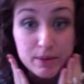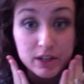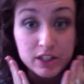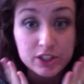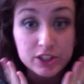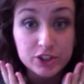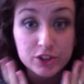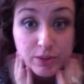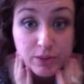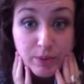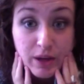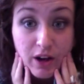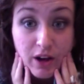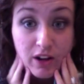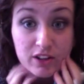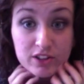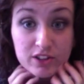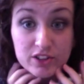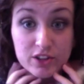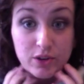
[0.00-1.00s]
should be all
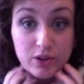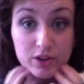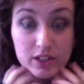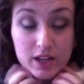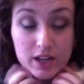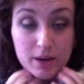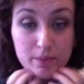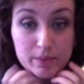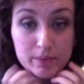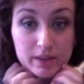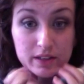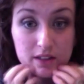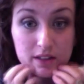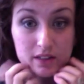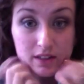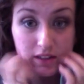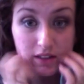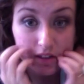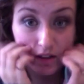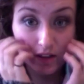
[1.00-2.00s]
soaked up and
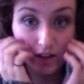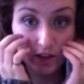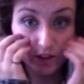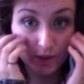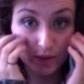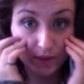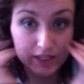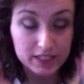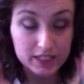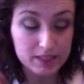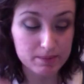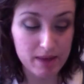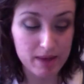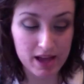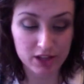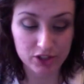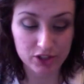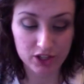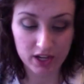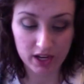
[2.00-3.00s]
doing its
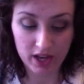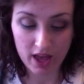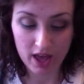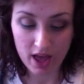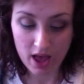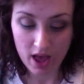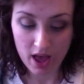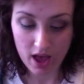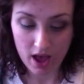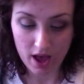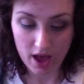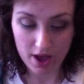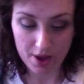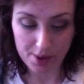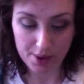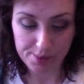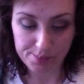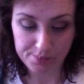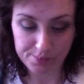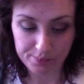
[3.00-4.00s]
magic.
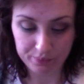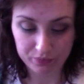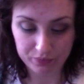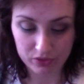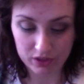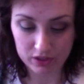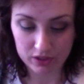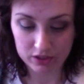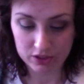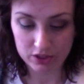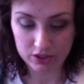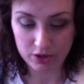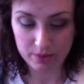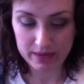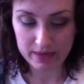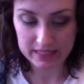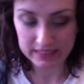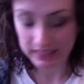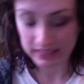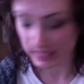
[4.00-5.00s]
So
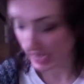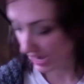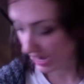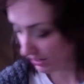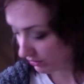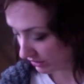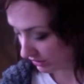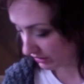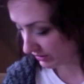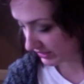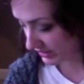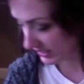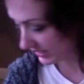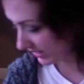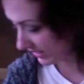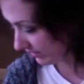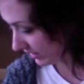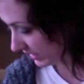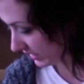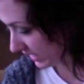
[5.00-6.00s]
basically, I don't use this
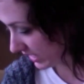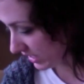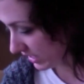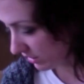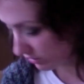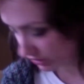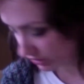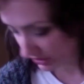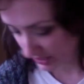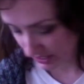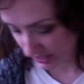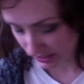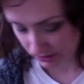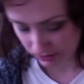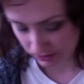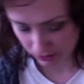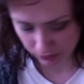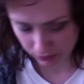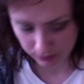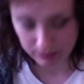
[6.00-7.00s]
every day. Usually I
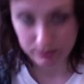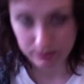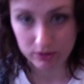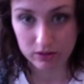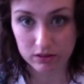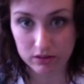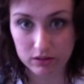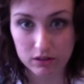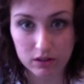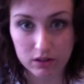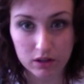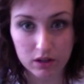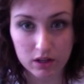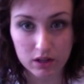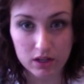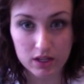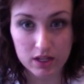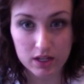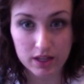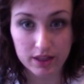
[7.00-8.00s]
use a Rimmel
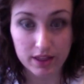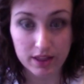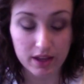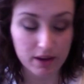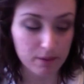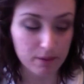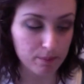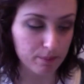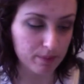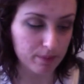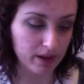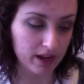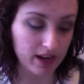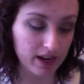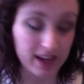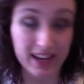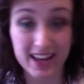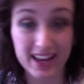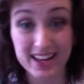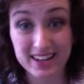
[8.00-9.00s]
thing, but
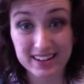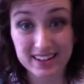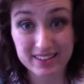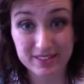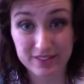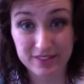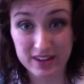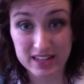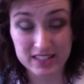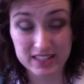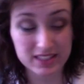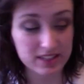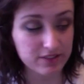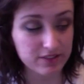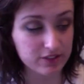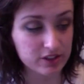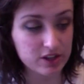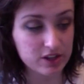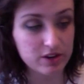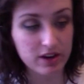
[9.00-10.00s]
again, fancy
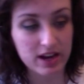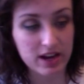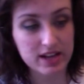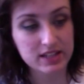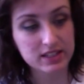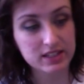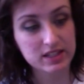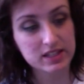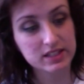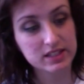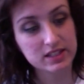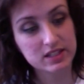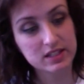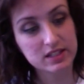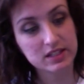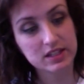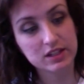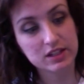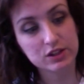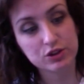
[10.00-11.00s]
for you guys. This is
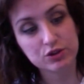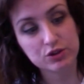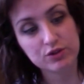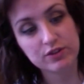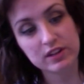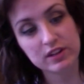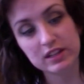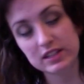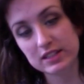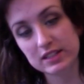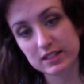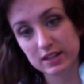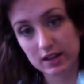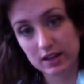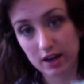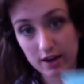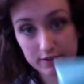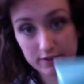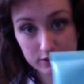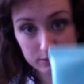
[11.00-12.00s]
Exuviance
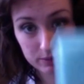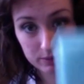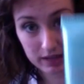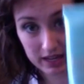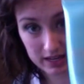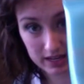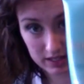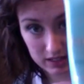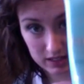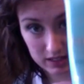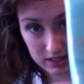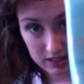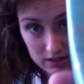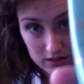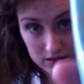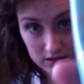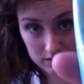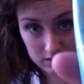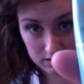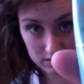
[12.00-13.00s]
CoverBlend.
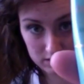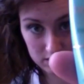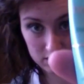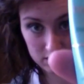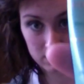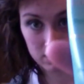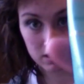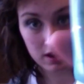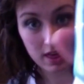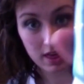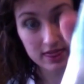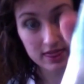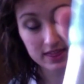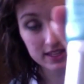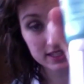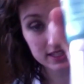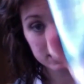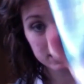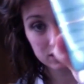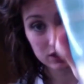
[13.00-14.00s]
This is